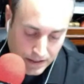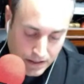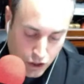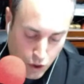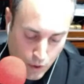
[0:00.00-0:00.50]

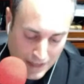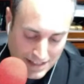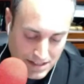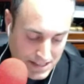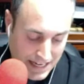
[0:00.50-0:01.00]
according to
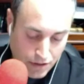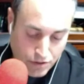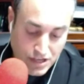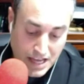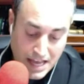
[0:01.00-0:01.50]
the
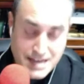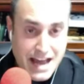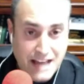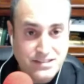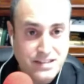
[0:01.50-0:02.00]
standards
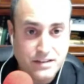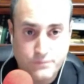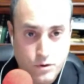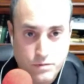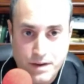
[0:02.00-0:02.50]
not set
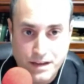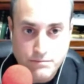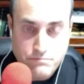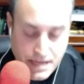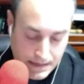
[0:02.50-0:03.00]
forth by
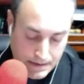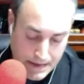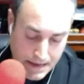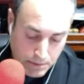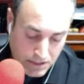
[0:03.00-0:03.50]
me,
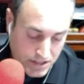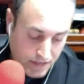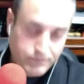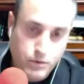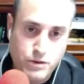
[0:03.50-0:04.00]
but set
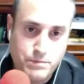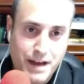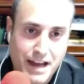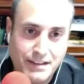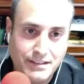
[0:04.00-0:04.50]
forth
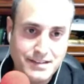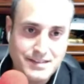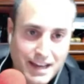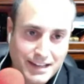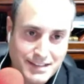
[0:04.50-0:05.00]
by
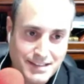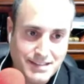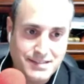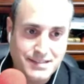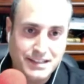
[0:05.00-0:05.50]

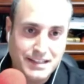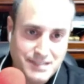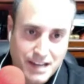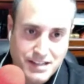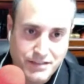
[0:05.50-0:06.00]
scientists in
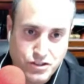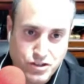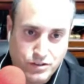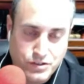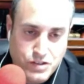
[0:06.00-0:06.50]
scientific
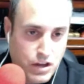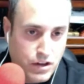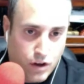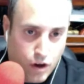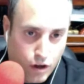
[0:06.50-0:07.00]
journals
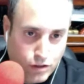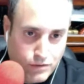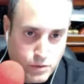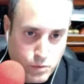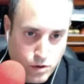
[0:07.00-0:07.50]
all over
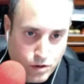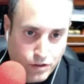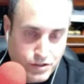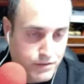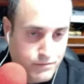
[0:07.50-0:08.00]
the
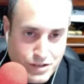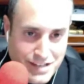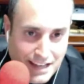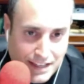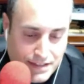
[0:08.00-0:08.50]
world for
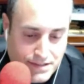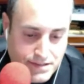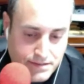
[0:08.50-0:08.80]
decades.